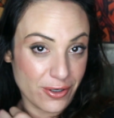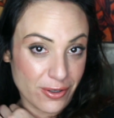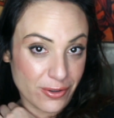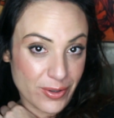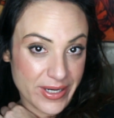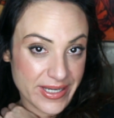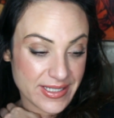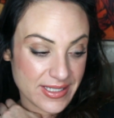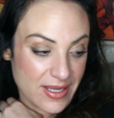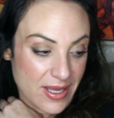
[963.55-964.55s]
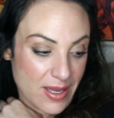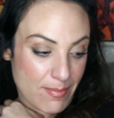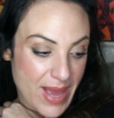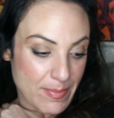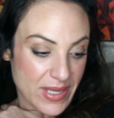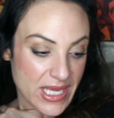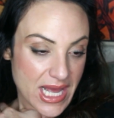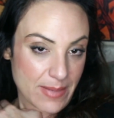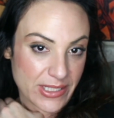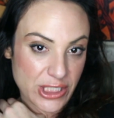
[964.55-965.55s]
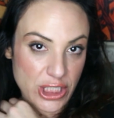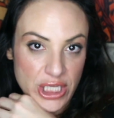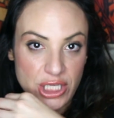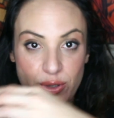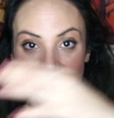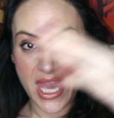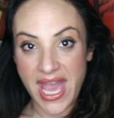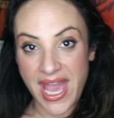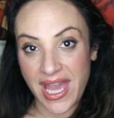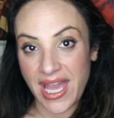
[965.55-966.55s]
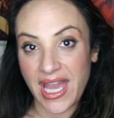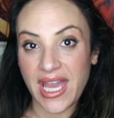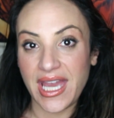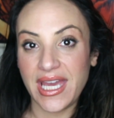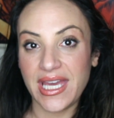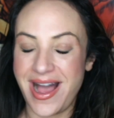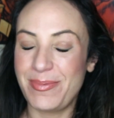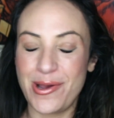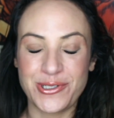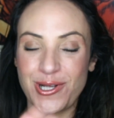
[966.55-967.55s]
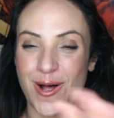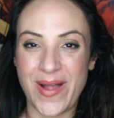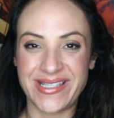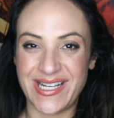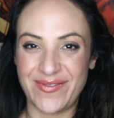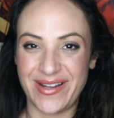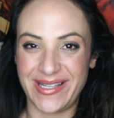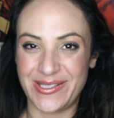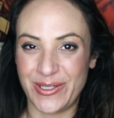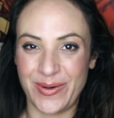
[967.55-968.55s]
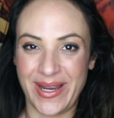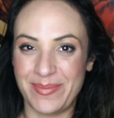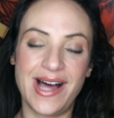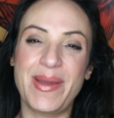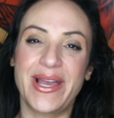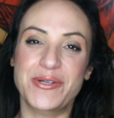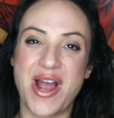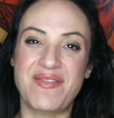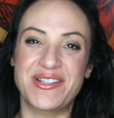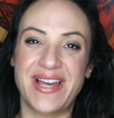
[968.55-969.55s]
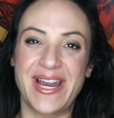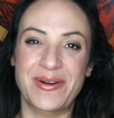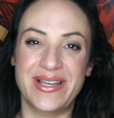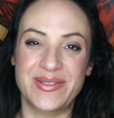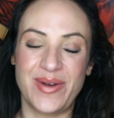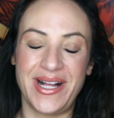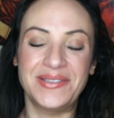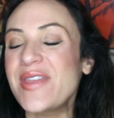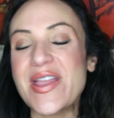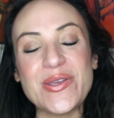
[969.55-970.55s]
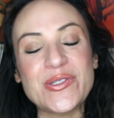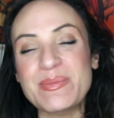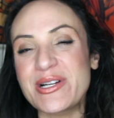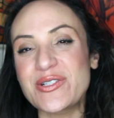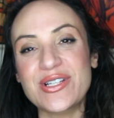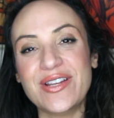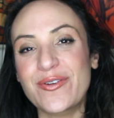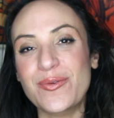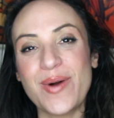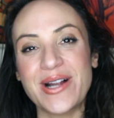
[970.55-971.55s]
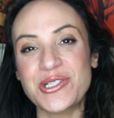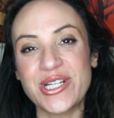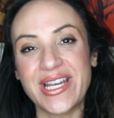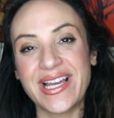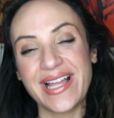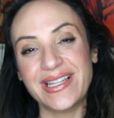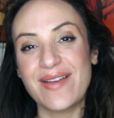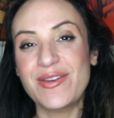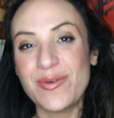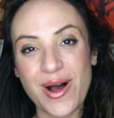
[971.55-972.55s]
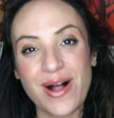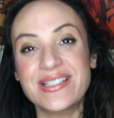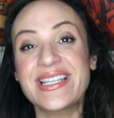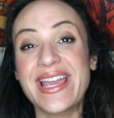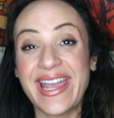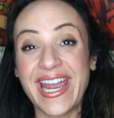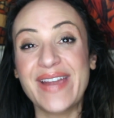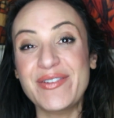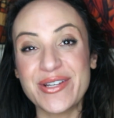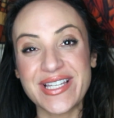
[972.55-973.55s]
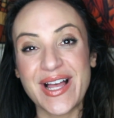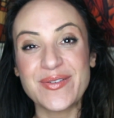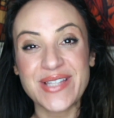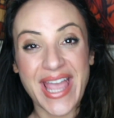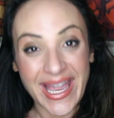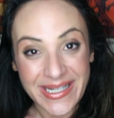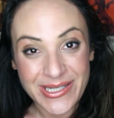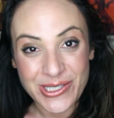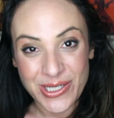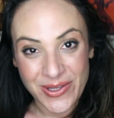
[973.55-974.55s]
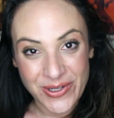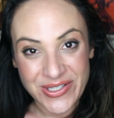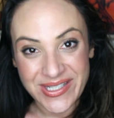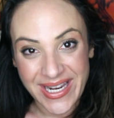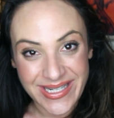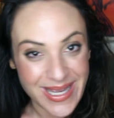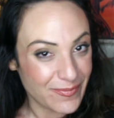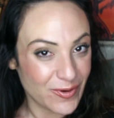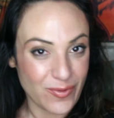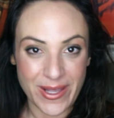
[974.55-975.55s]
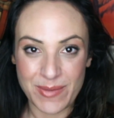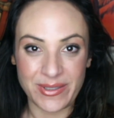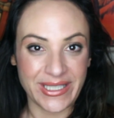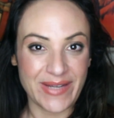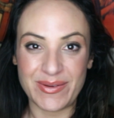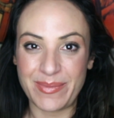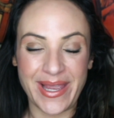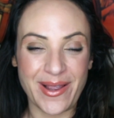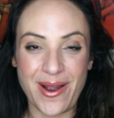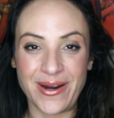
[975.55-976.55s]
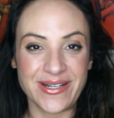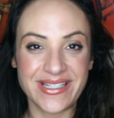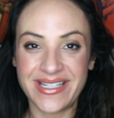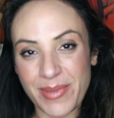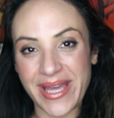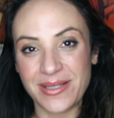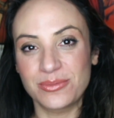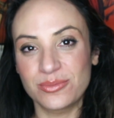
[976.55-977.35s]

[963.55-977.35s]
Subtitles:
girl Chris might be coming to the UK. I post all that stuff on Instagram. I'll make a travel diary as well. Thank you so much for watching. I love you all. Take care of yourselves and each other. Stand up for what you believe and make art. Bye.